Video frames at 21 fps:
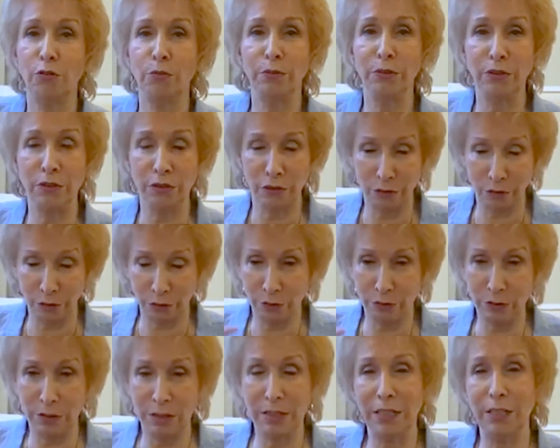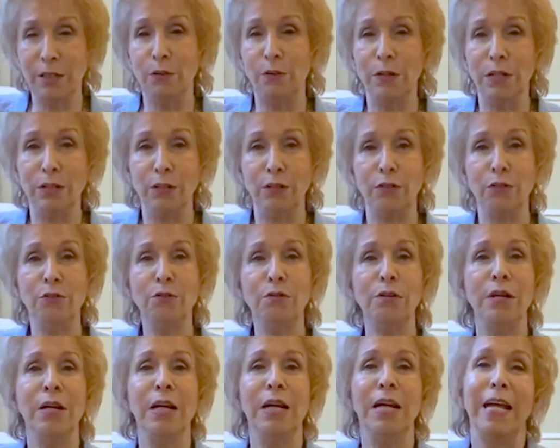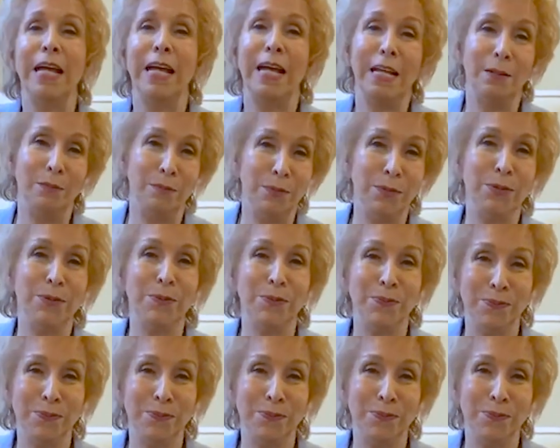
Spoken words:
which is really going to help you.